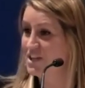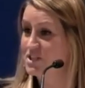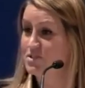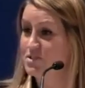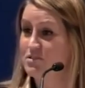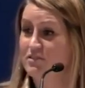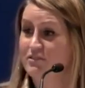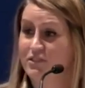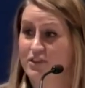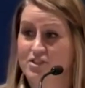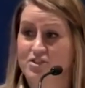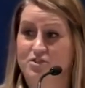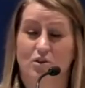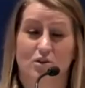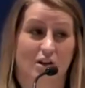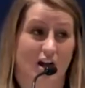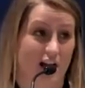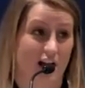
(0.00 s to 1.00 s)
do a
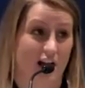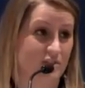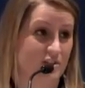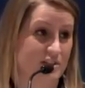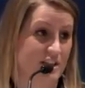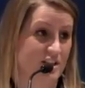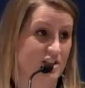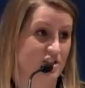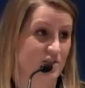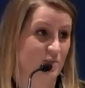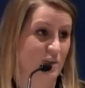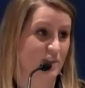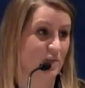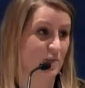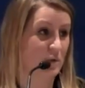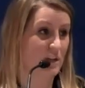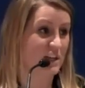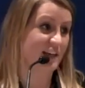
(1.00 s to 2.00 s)
virtual conversation with
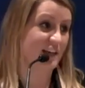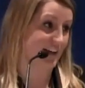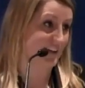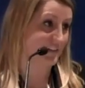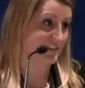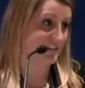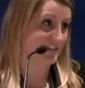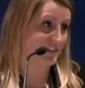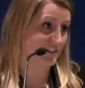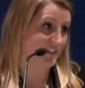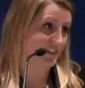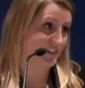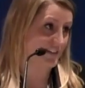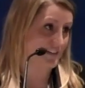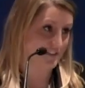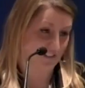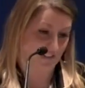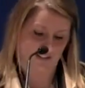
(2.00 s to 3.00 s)
The Weeknd,
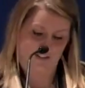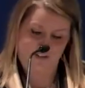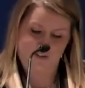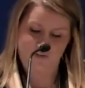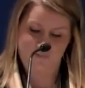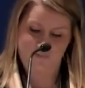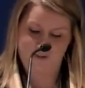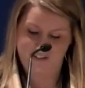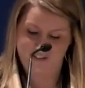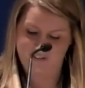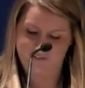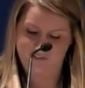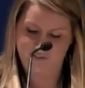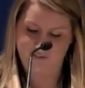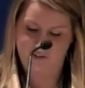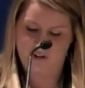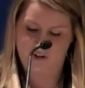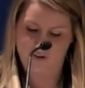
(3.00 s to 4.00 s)
the singer who many of you
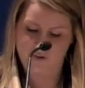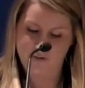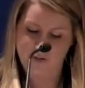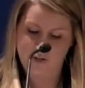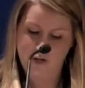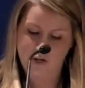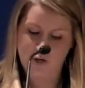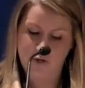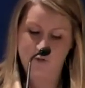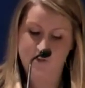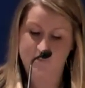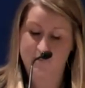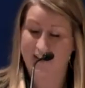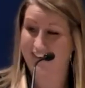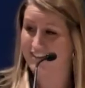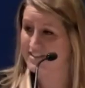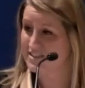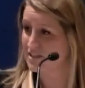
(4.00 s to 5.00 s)
know, whose
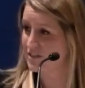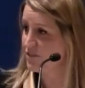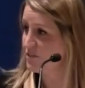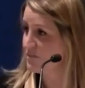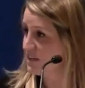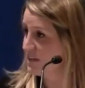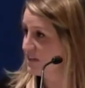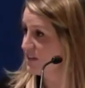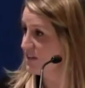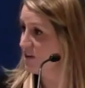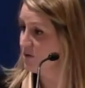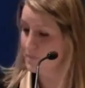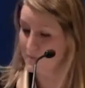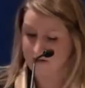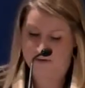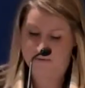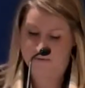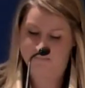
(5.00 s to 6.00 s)
parents are from
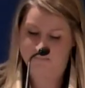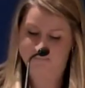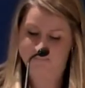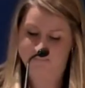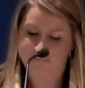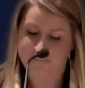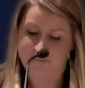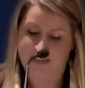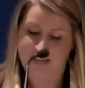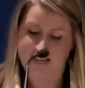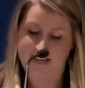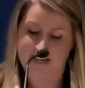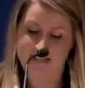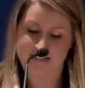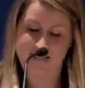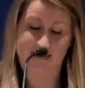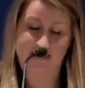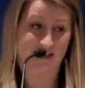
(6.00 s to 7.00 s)
Ethiopia.
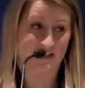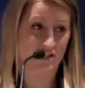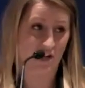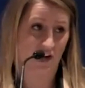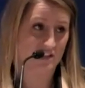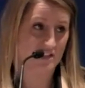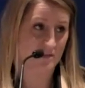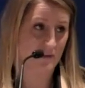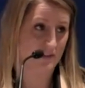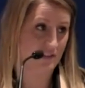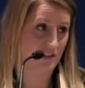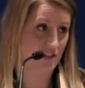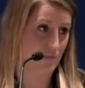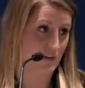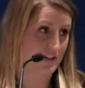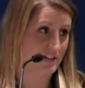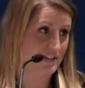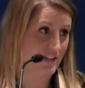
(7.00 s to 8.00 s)
And they talked about the
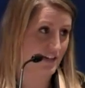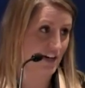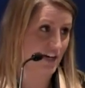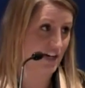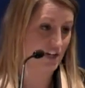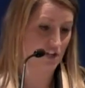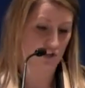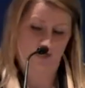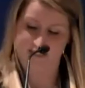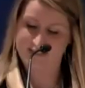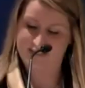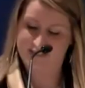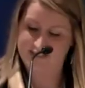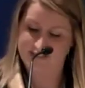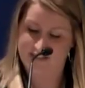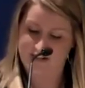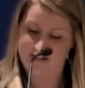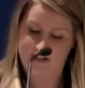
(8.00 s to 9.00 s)
humanitarian crisis
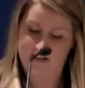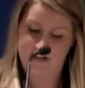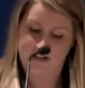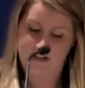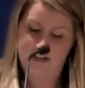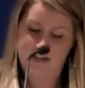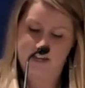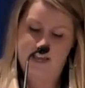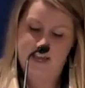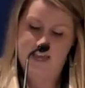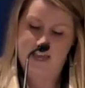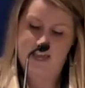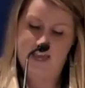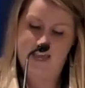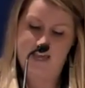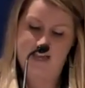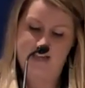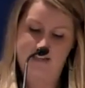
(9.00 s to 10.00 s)
there,
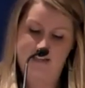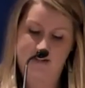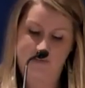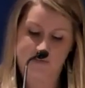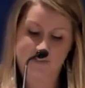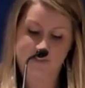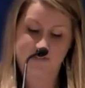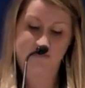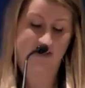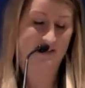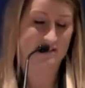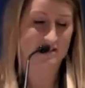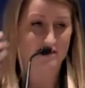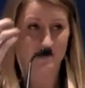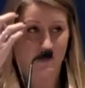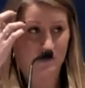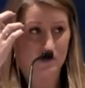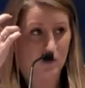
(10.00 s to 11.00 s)
and it was
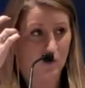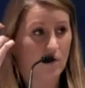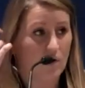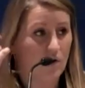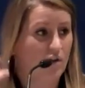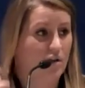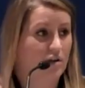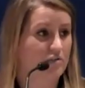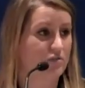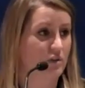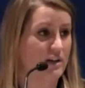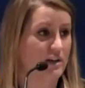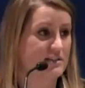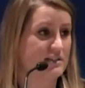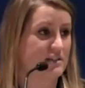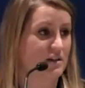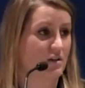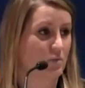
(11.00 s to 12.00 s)
advancing our goal of
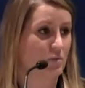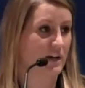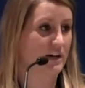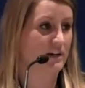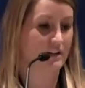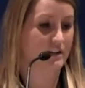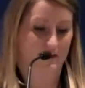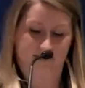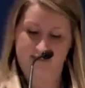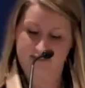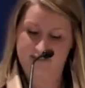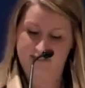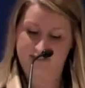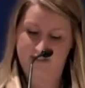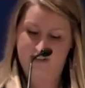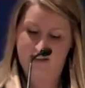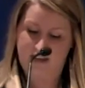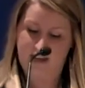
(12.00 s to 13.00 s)
raising awareness
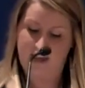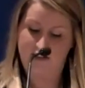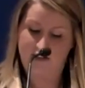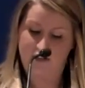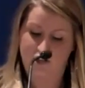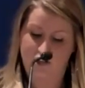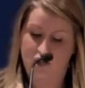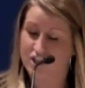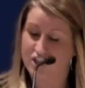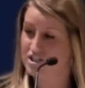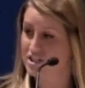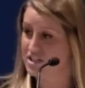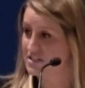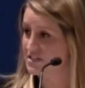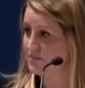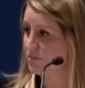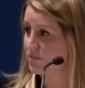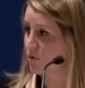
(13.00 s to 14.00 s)
and encouraging
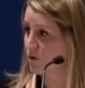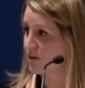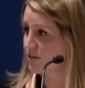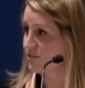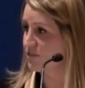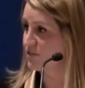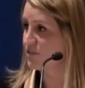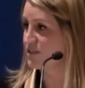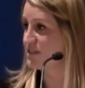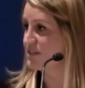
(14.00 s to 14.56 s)
support for the